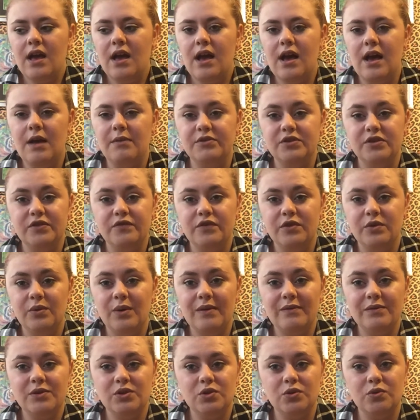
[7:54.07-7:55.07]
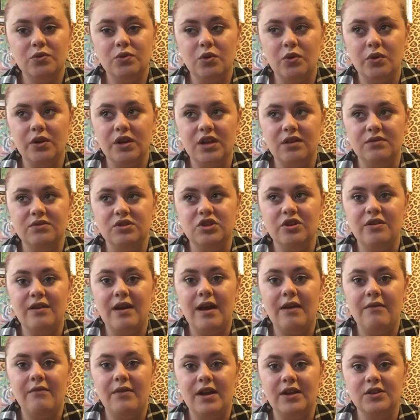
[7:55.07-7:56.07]
Um, so if you ever do go and it comes to your
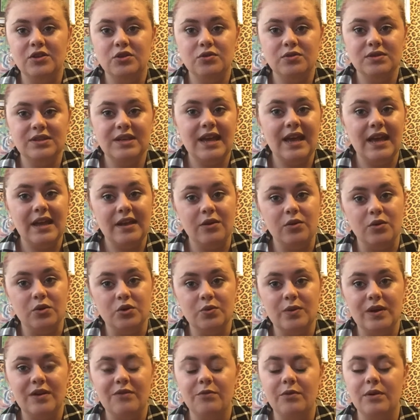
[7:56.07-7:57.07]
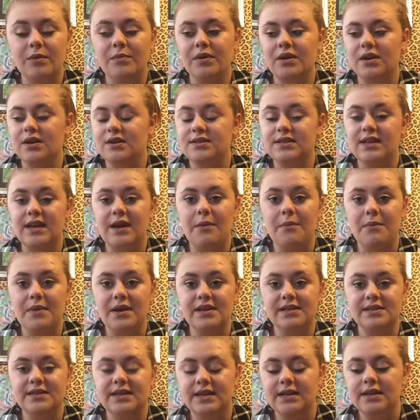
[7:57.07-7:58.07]
area, do say hello to everyone, because they're
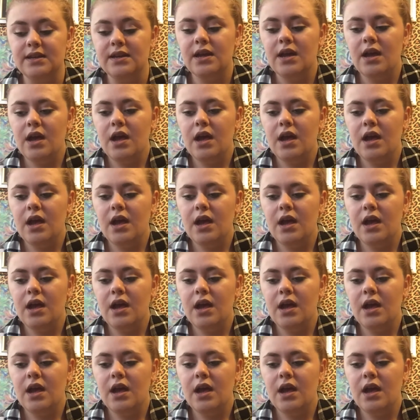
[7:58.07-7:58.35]
amazing.